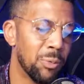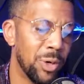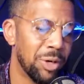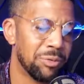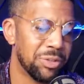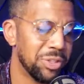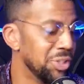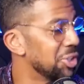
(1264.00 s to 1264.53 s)

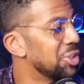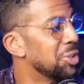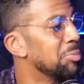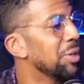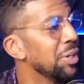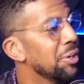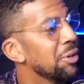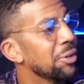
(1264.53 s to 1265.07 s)
wealth to just
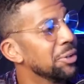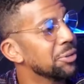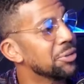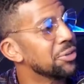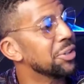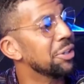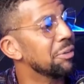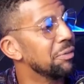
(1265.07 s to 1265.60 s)
spend it on
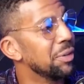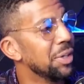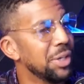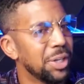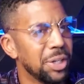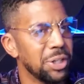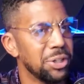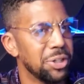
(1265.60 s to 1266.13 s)
yourself,